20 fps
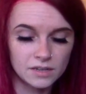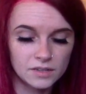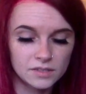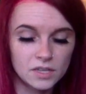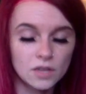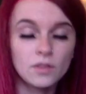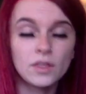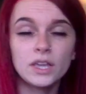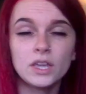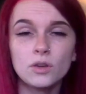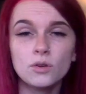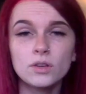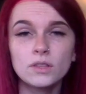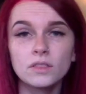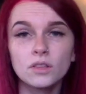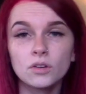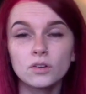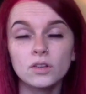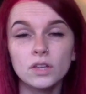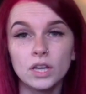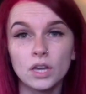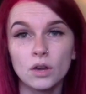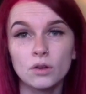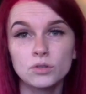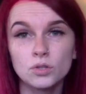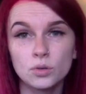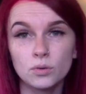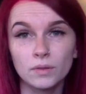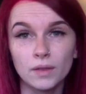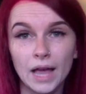So like you can literally go
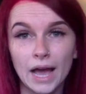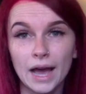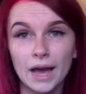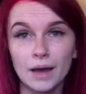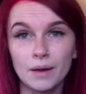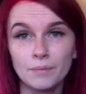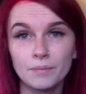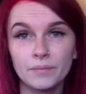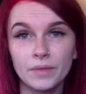to a lab,